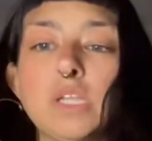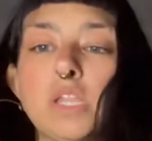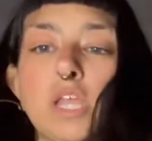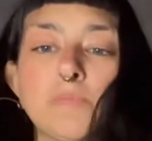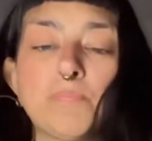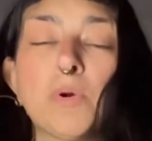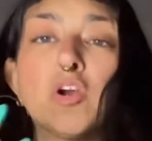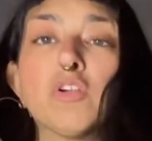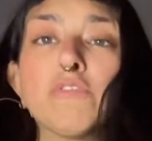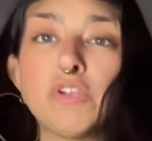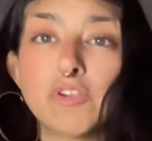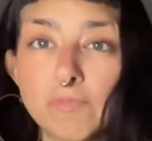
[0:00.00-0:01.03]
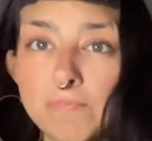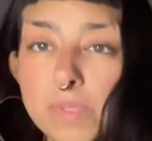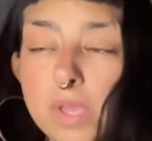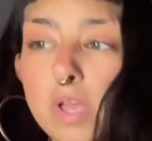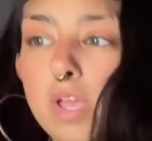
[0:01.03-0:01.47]
and part of your,
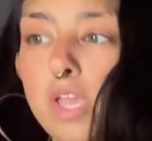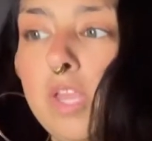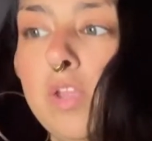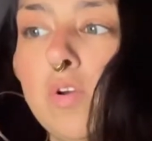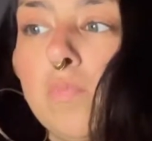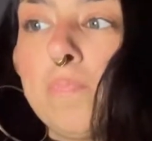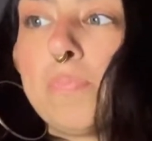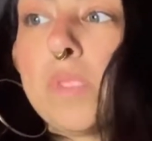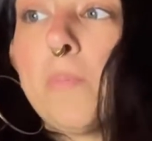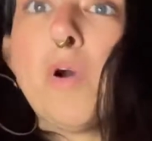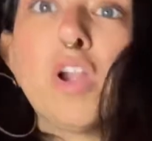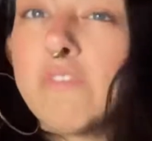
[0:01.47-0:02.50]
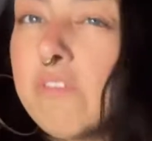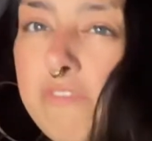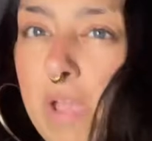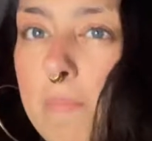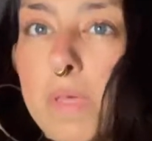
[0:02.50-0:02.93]
you know, part of a
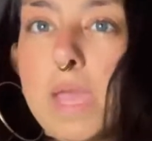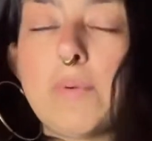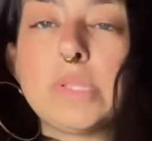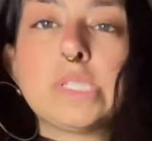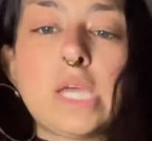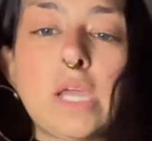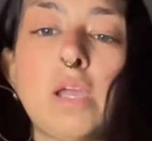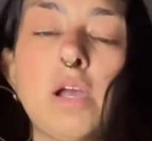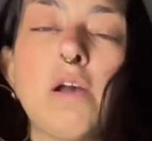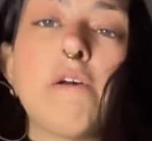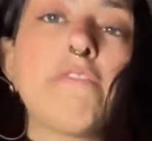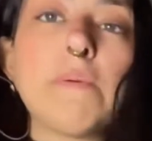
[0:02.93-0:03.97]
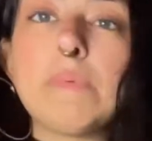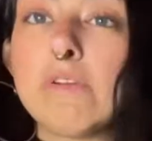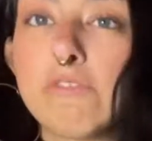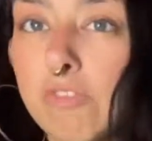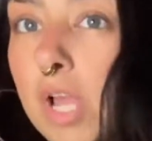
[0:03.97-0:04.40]
family, I would say, family
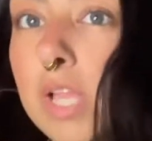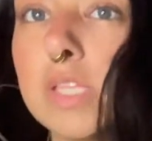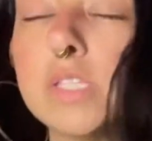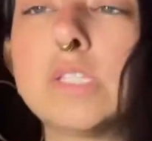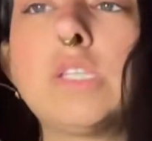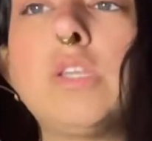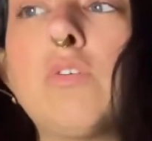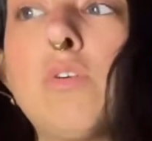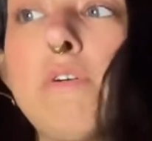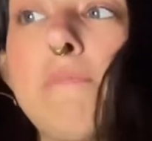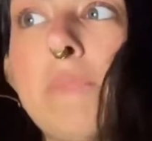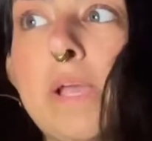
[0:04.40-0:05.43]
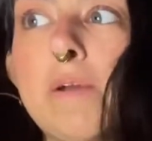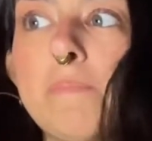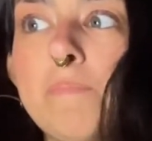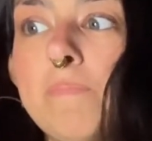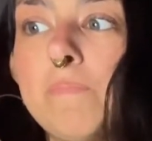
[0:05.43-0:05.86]
of friends, you know, like a,
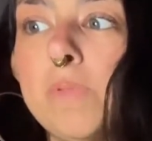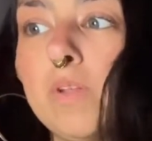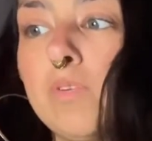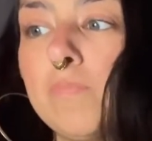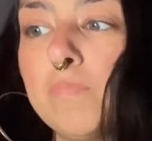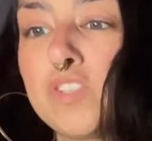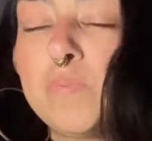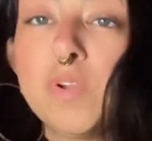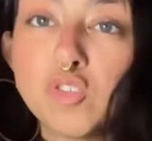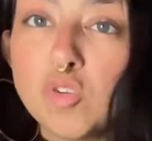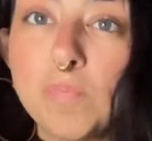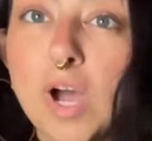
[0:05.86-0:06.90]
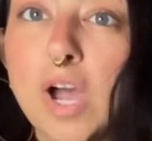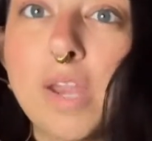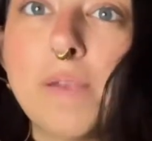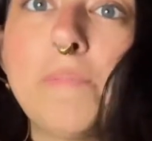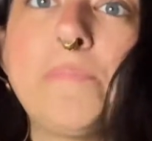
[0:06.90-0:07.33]
you know, spiritual
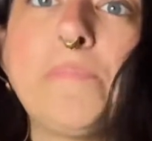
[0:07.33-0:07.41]
bond.